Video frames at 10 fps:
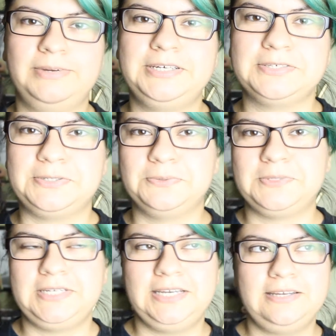We just don't
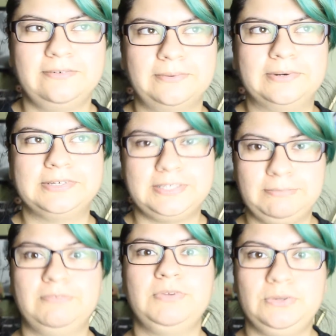see it, or
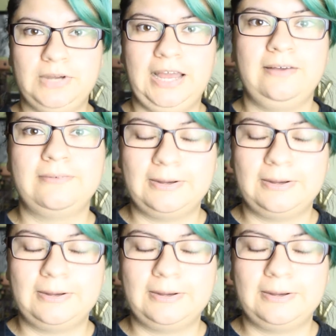some of you have,